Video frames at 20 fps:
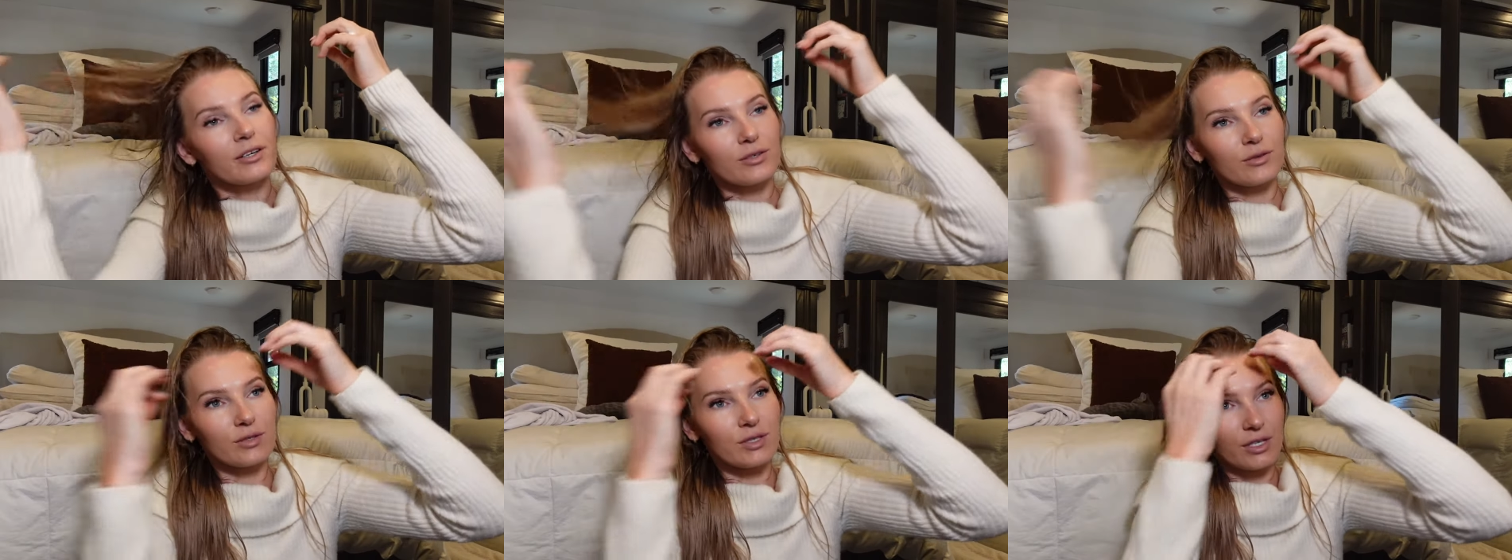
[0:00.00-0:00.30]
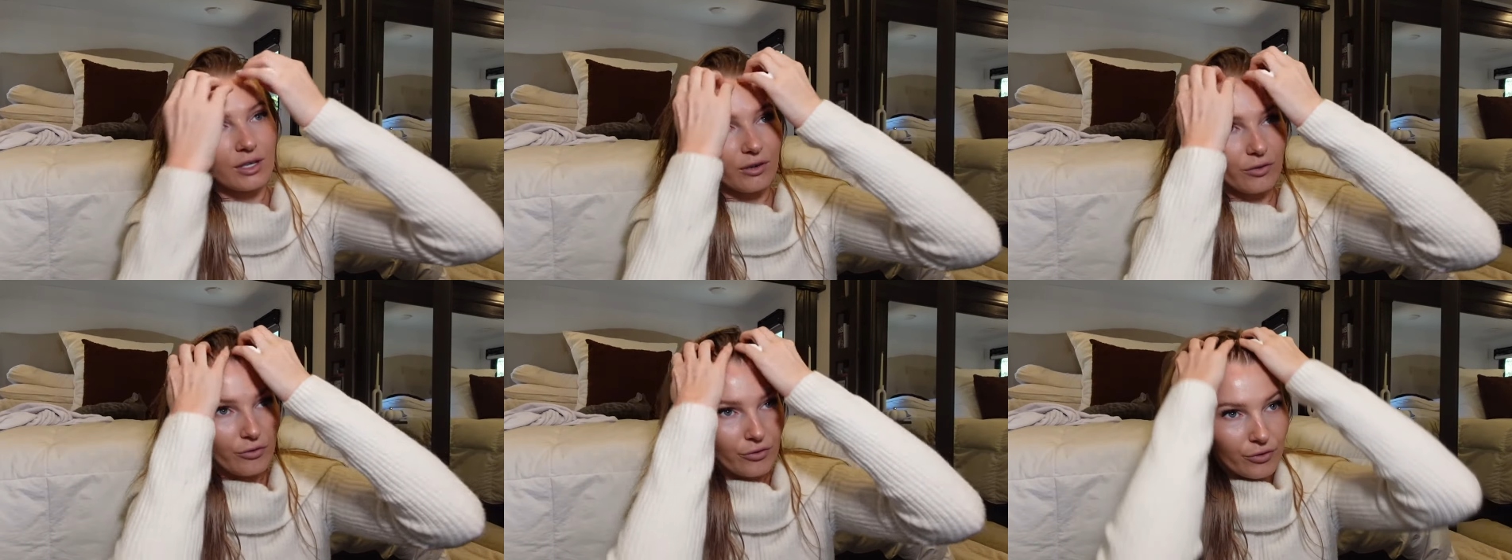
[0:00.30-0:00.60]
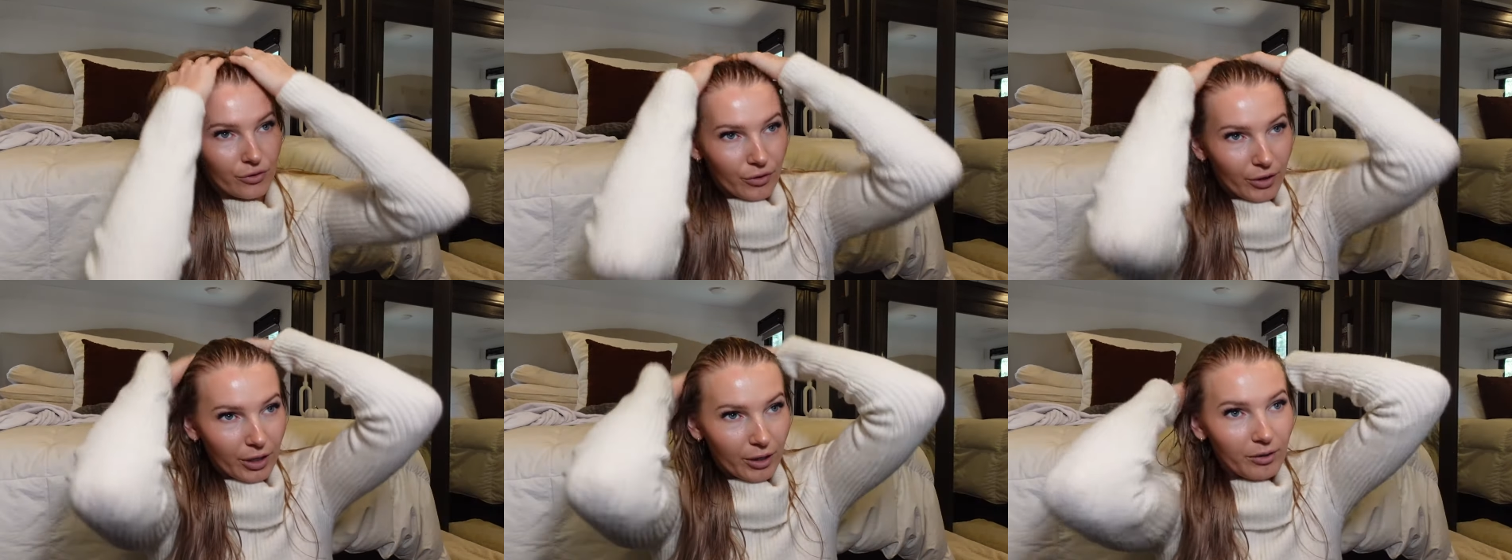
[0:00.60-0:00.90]
so it's like a
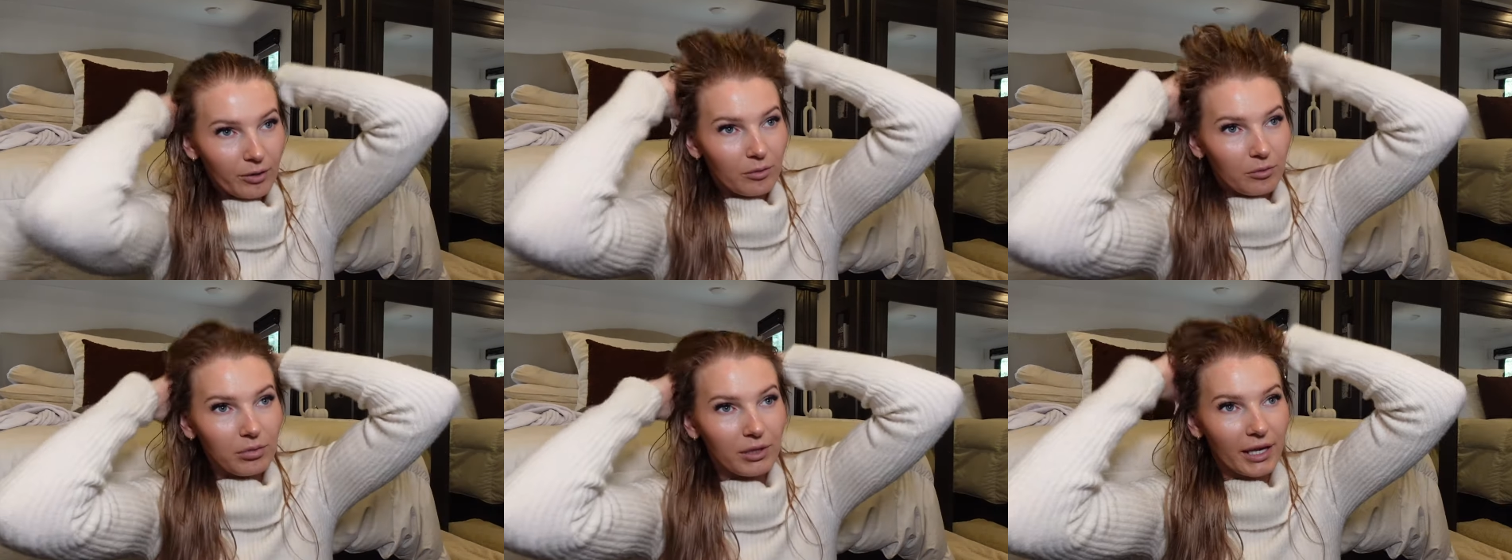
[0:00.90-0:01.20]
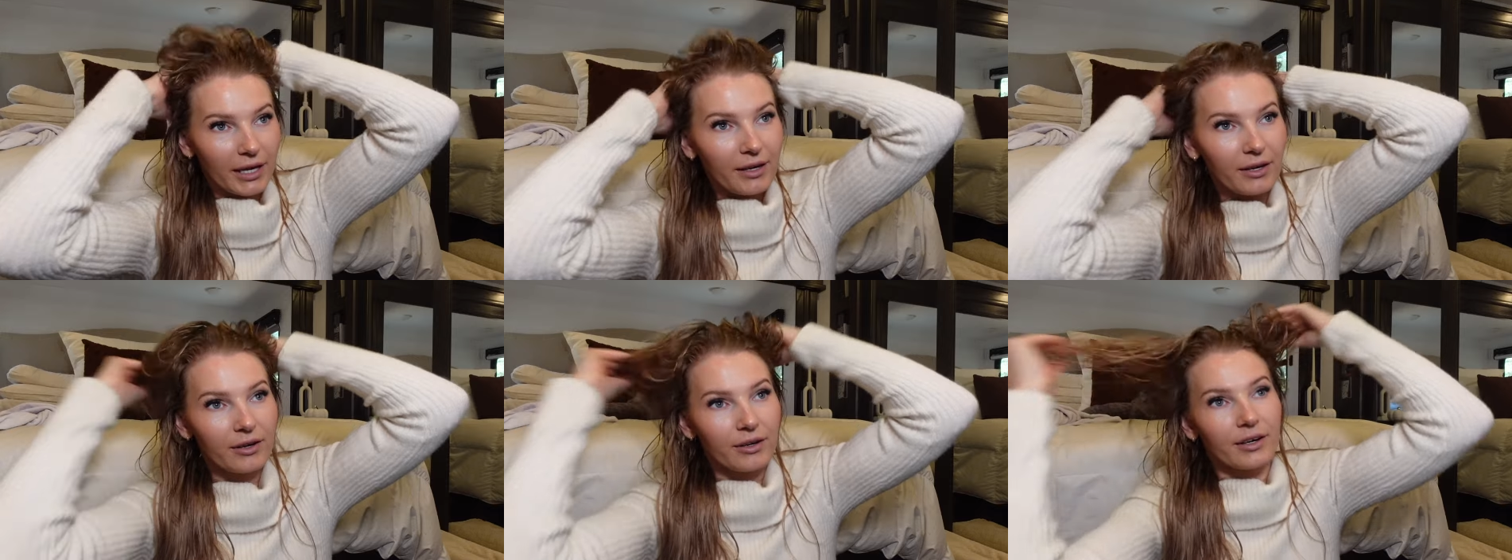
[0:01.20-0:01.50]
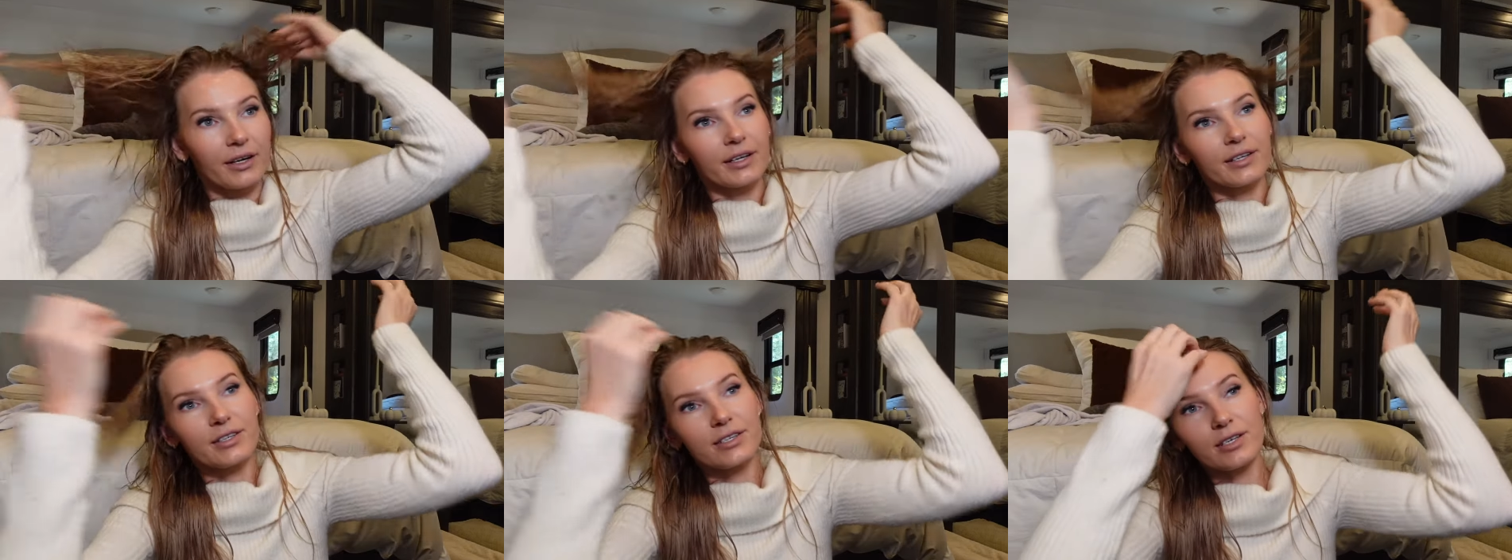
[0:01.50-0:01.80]
fruity
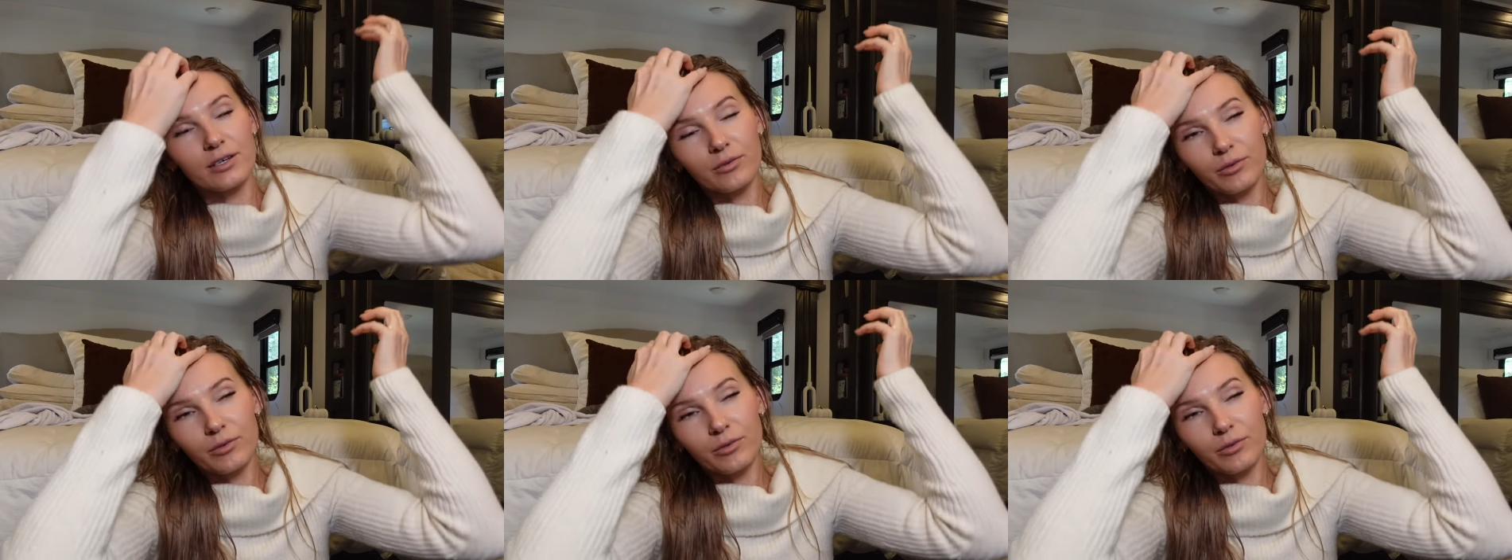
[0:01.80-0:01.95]
blackcurrant